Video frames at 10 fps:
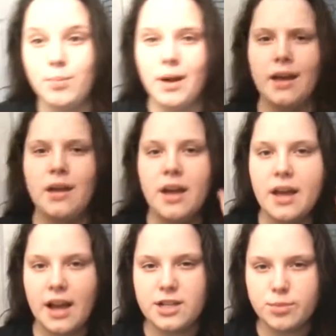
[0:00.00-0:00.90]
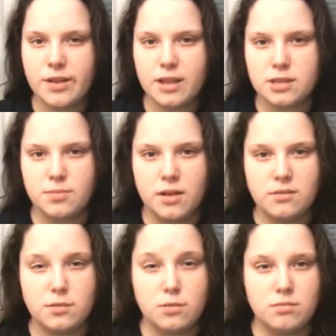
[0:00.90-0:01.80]
But hairspray that
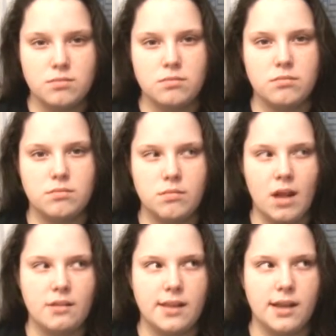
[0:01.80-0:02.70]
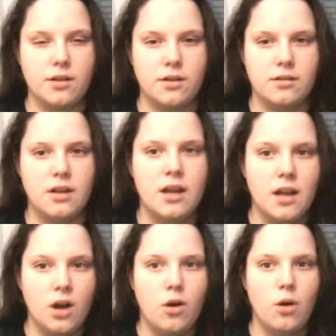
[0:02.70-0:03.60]
smells not that good
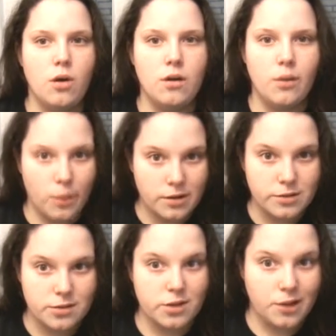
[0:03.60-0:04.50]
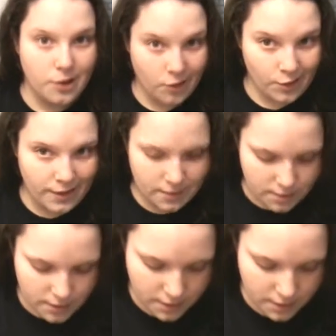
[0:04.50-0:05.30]
works great.